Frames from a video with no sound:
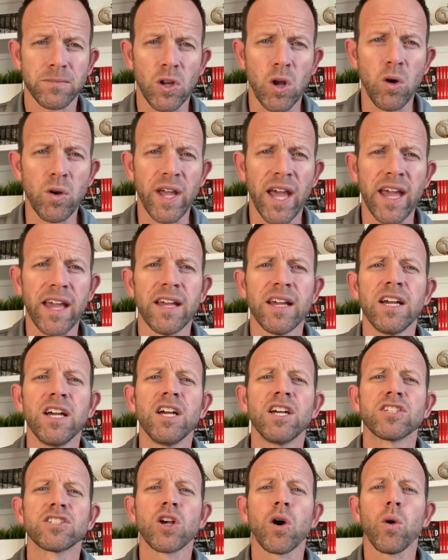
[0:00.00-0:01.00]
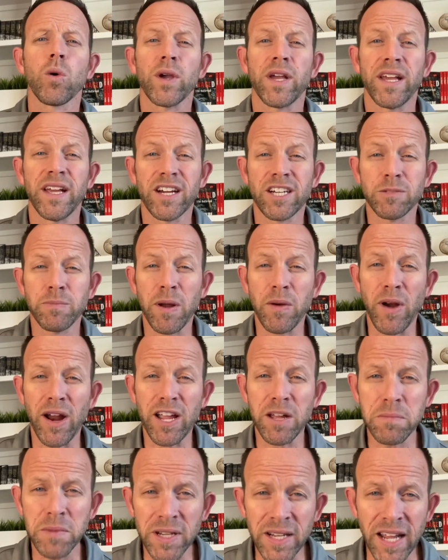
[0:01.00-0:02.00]
Okay, so here's my
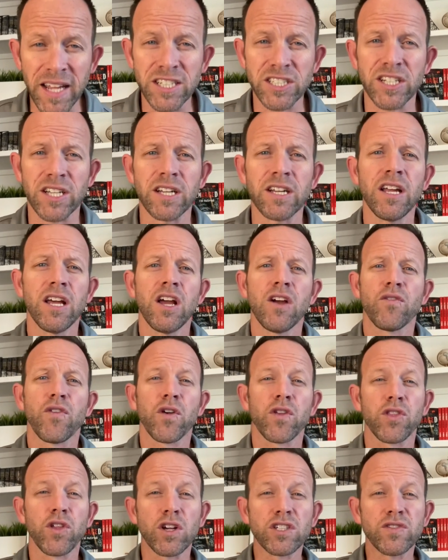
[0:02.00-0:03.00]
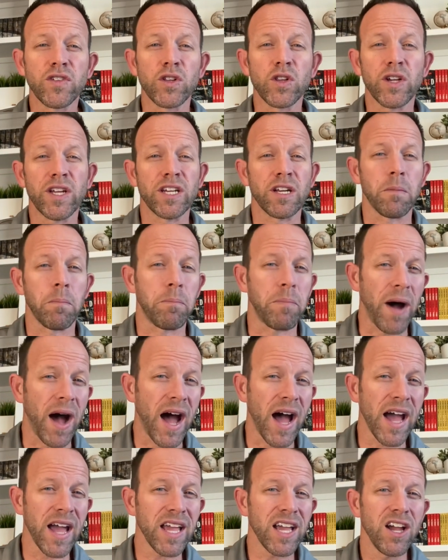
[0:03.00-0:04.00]
recommendation for those of you looking to
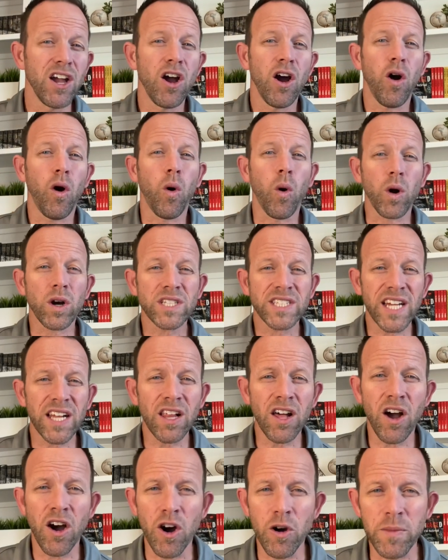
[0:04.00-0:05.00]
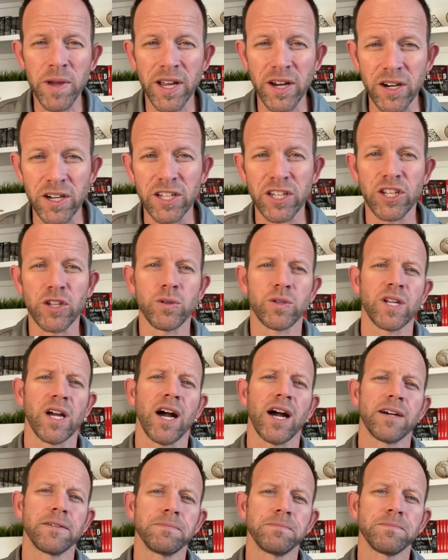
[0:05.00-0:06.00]
buy or sell a home here in
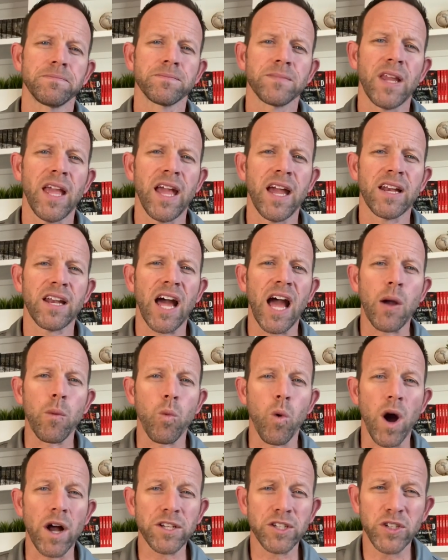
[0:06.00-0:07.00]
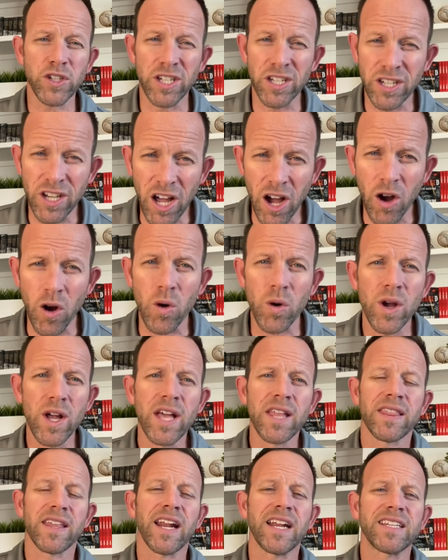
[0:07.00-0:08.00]
Utah. And I want you to know
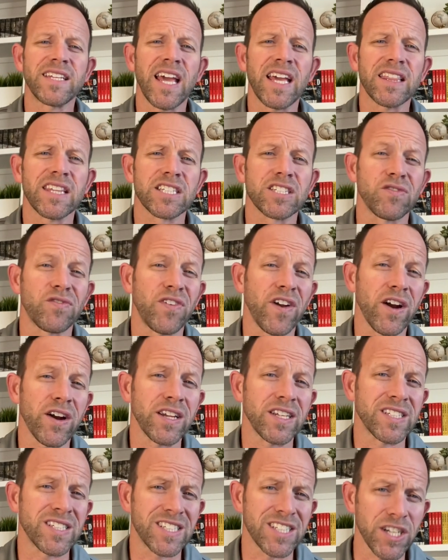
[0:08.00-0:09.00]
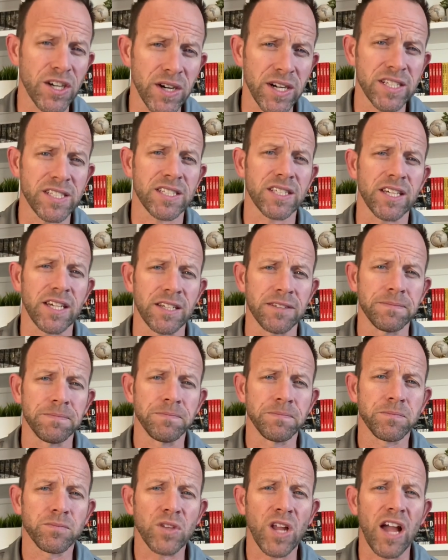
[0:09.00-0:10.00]
that I take this very seriously.
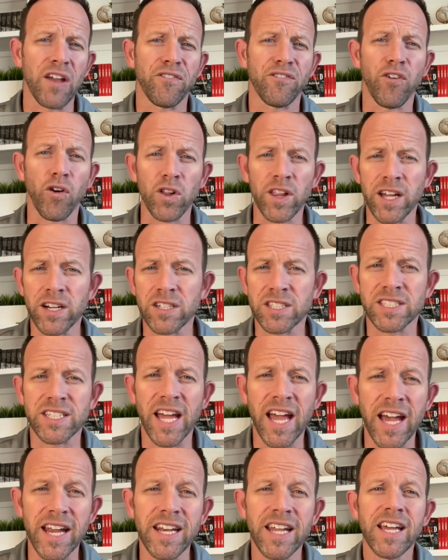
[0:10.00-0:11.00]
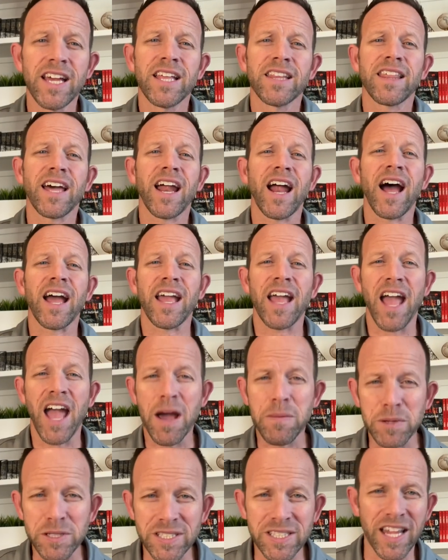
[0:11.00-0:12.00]
I fully understand that I
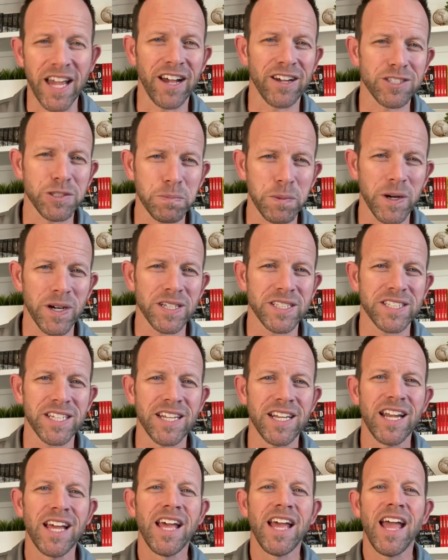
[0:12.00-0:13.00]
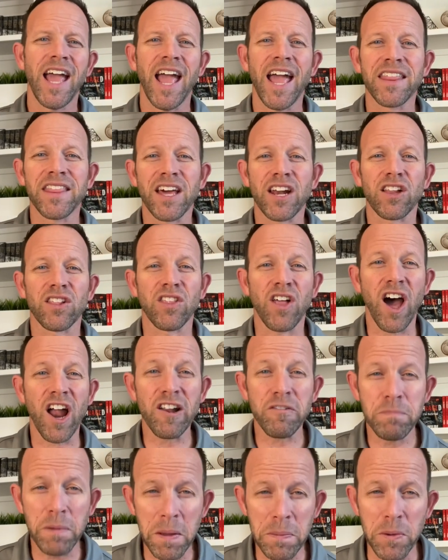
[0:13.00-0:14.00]
am a salesperson and that a lot
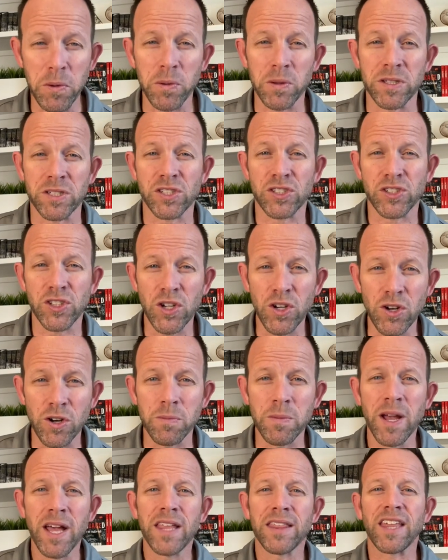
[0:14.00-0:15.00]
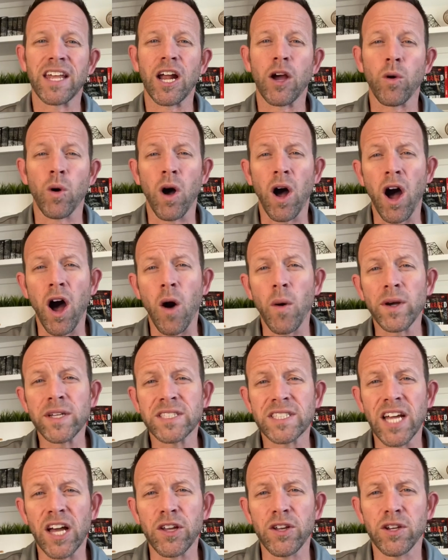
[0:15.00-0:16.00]
of people will assume that I will always
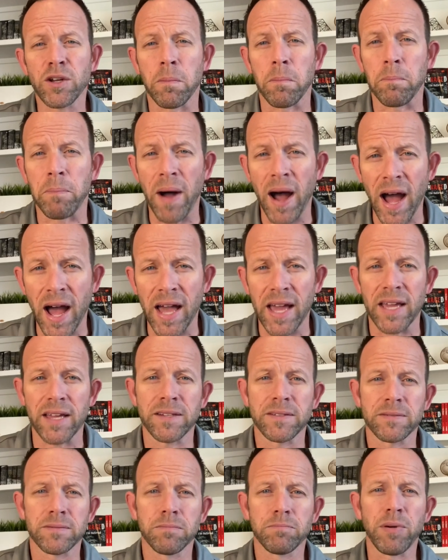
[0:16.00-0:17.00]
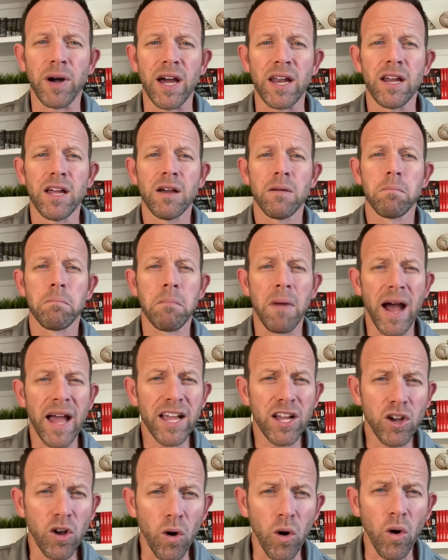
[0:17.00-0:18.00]
tell you to buy. But my
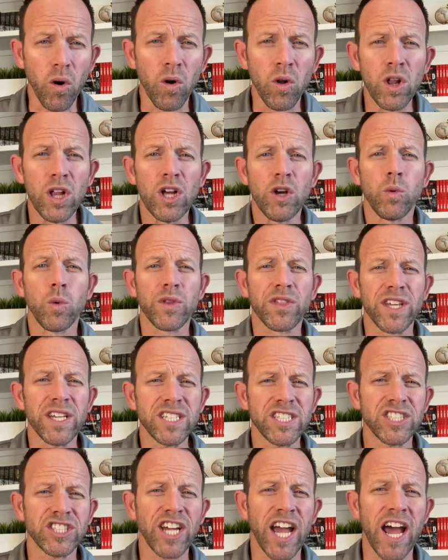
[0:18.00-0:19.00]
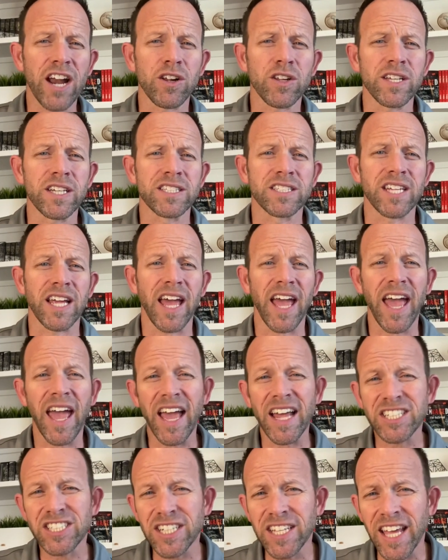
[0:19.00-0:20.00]
goal with this channel is to
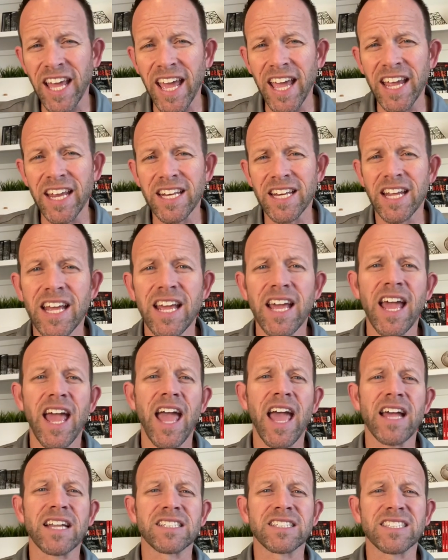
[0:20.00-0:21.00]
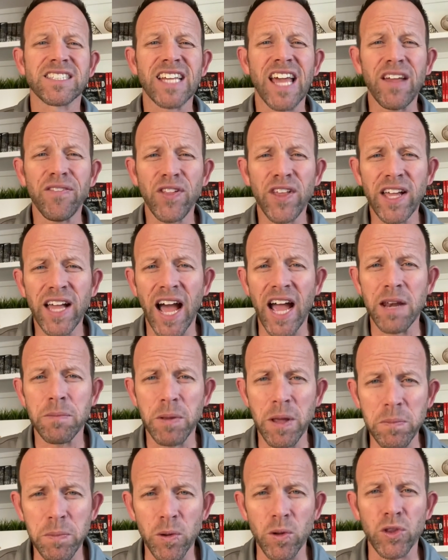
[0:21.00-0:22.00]
educate and safely guide
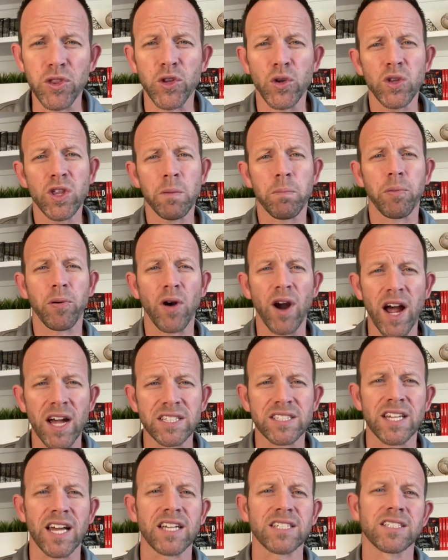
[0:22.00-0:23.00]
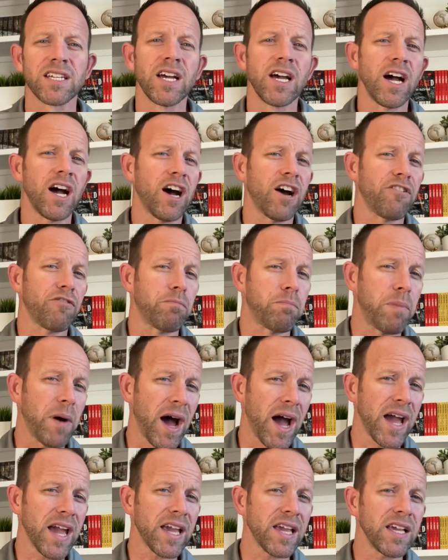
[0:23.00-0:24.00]
people through the process of
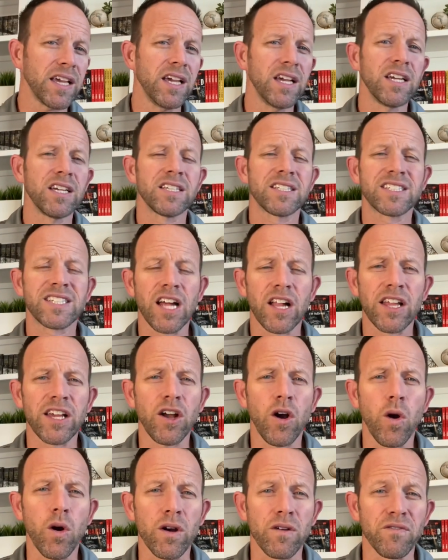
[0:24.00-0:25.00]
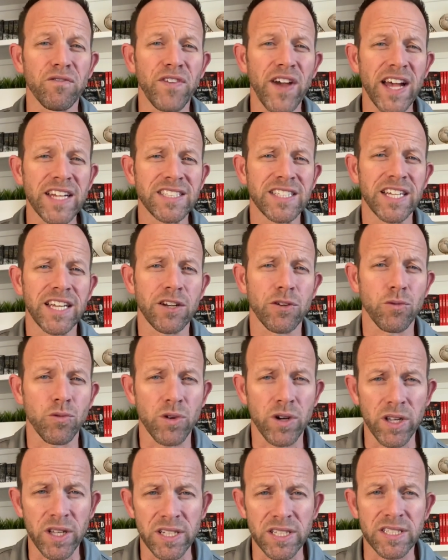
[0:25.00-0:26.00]
buying, selling, or investing in
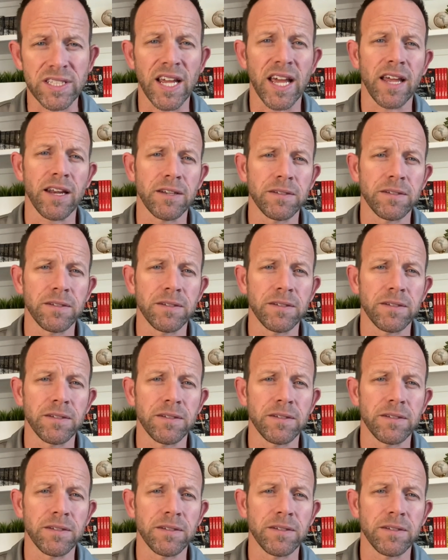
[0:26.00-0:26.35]
real estate.